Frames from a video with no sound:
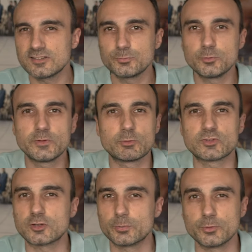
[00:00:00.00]
This movie
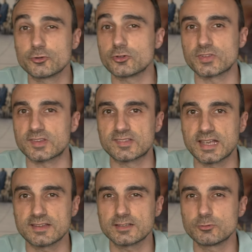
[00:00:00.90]
was a commercial
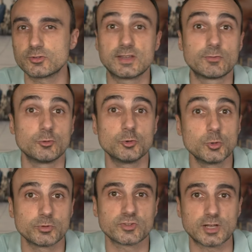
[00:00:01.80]
success and received
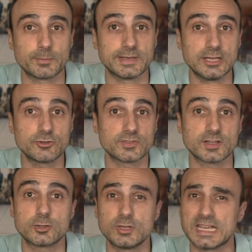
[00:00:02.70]
numerous nominations,
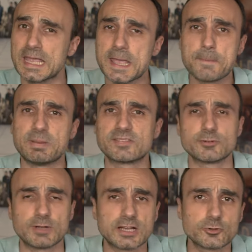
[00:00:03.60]
including Best
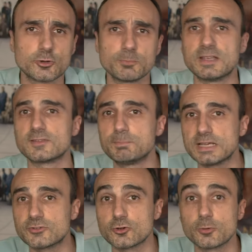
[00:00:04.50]
Director, Best
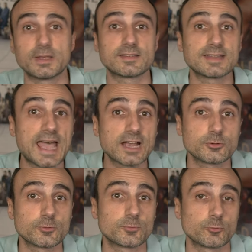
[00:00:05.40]
Picture, Best
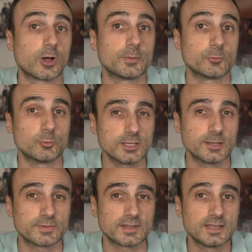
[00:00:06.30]
Actor for Robin
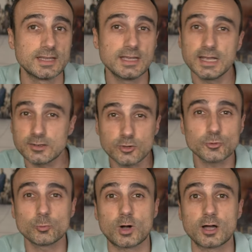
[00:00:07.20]
Williams. It
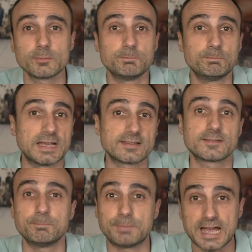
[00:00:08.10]
also won
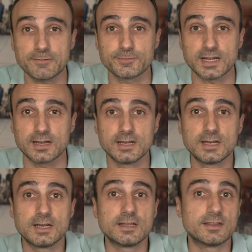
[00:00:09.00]
Best BAFTA,
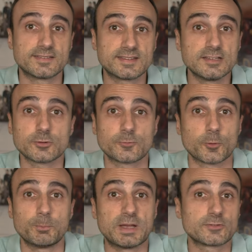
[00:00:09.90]
the Caesar
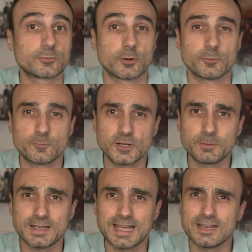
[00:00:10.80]
for Best Foreign
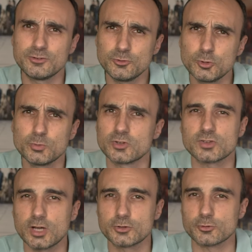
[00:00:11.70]
Film, and
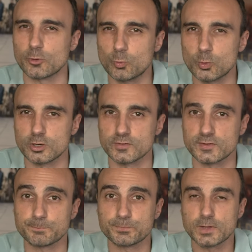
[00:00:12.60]
numerous other awards.